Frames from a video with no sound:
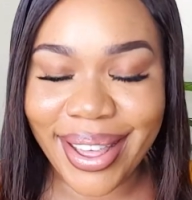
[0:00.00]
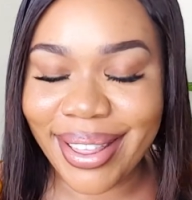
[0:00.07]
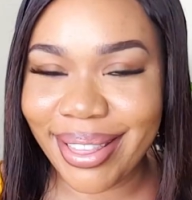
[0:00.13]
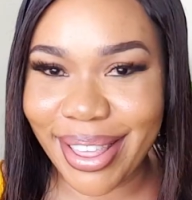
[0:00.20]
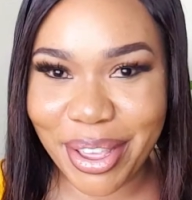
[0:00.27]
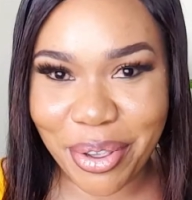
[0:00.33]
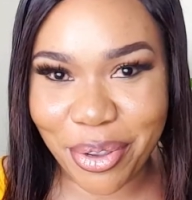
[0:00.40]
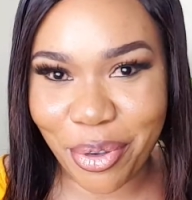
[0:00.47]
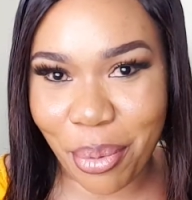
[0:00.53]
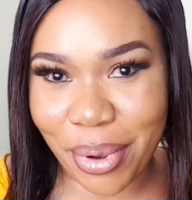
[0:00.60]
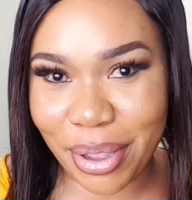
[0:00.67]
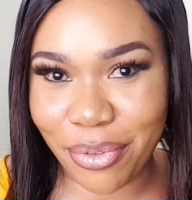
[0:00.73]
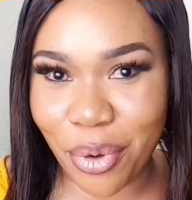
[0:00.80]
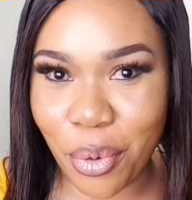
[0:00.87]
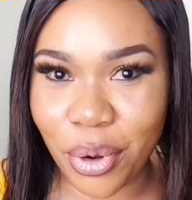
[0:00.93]
Thank you so
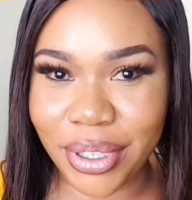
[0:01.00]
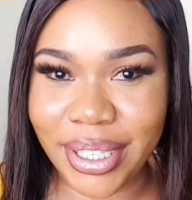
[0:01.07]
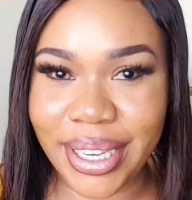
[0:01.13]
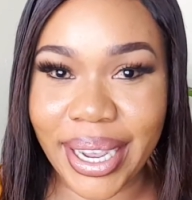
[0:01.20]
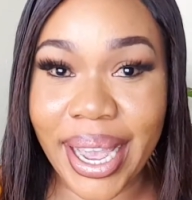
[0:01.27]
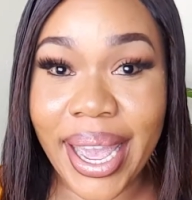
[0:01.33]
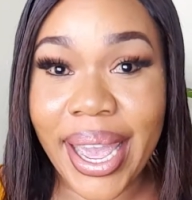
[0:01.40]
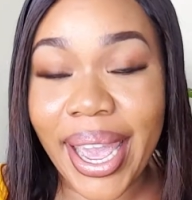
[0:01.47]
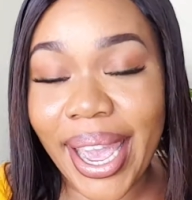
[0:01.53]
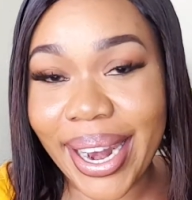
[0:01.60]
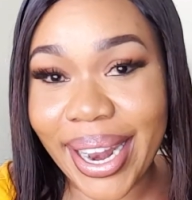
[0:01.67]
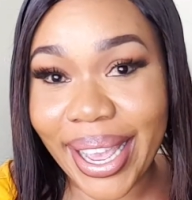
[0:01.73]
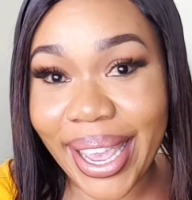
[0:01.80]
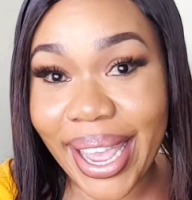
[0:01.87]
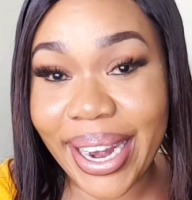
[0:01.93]
much for watching,
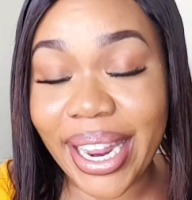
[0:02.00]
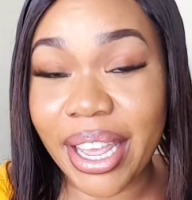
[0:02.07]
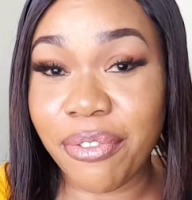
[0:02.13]
and again,